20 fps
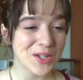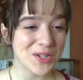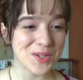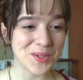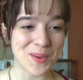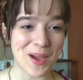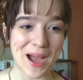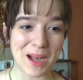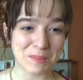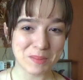
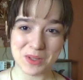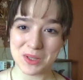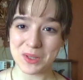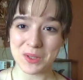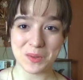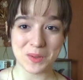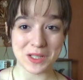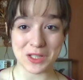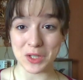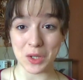do
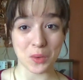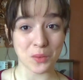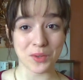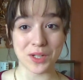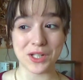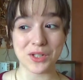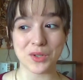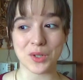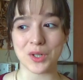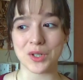absolutely no
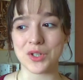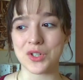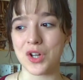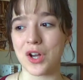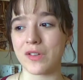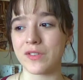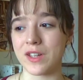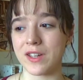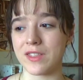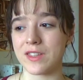research
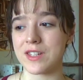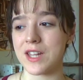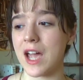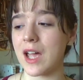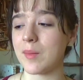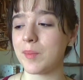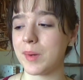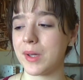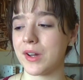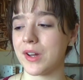on like the
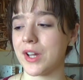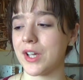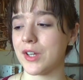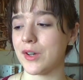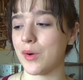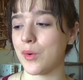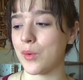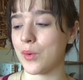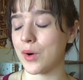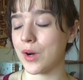time
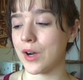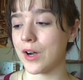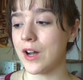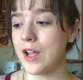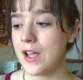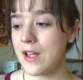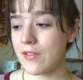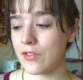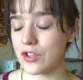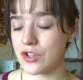period or
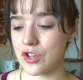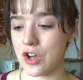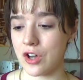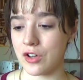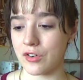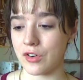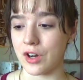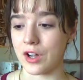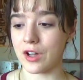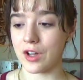the
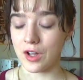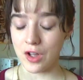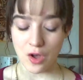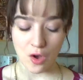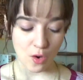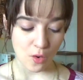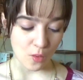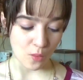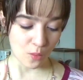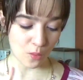genre
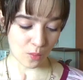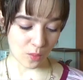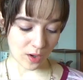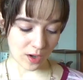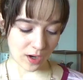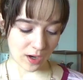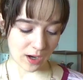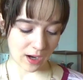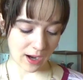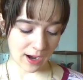
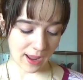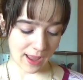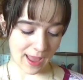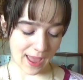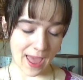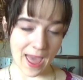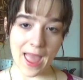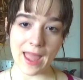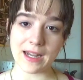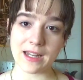or
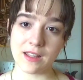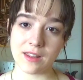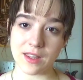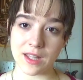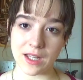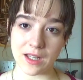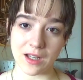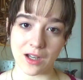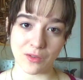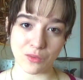
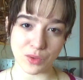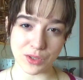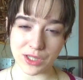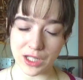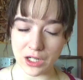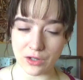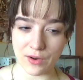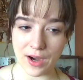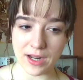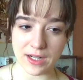anything of what
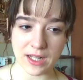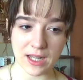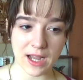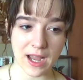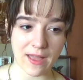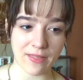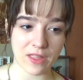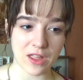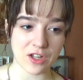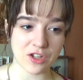they're writing,
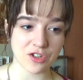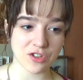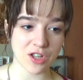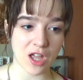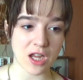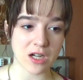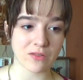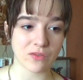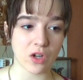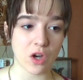and they just
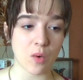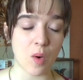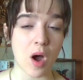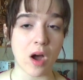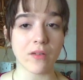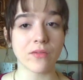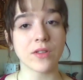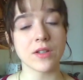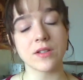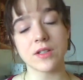kind of go
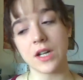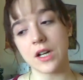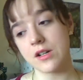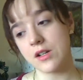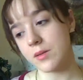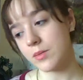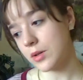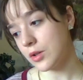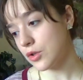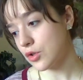off the
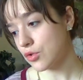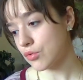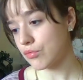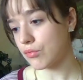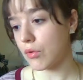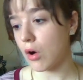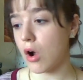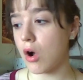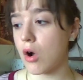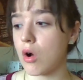stereotypical
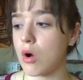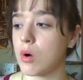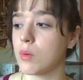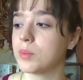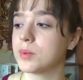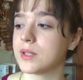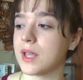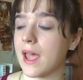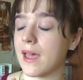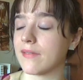
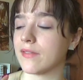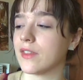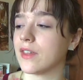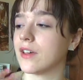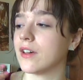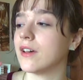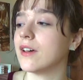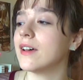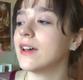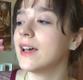tropes and
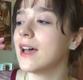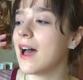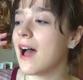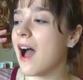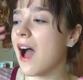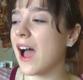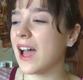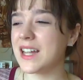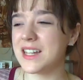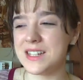the
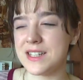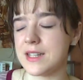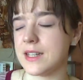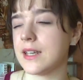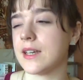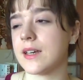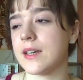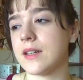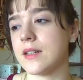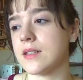
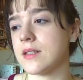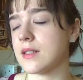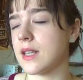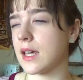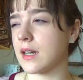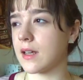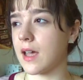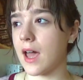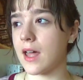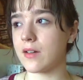ideas
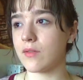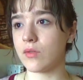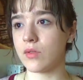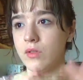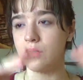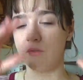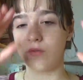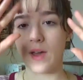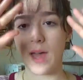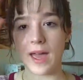and kind of
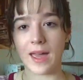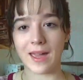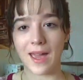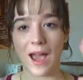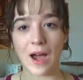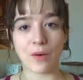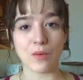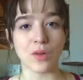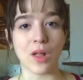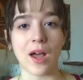the vague
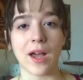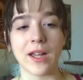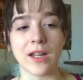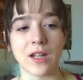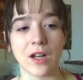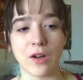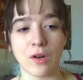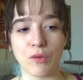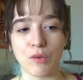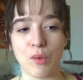
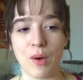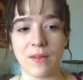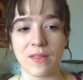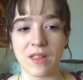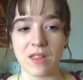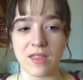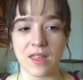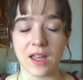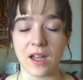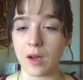outline of what
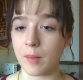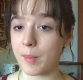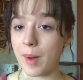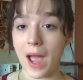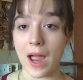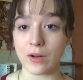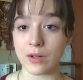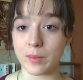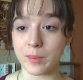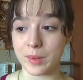they think a
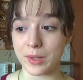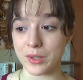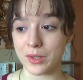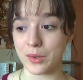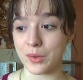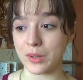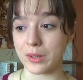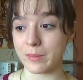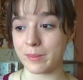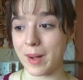pirate
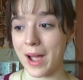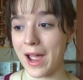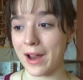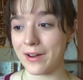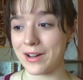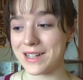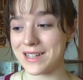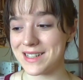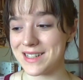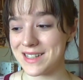book or
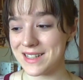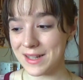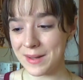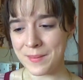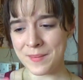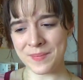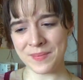pirates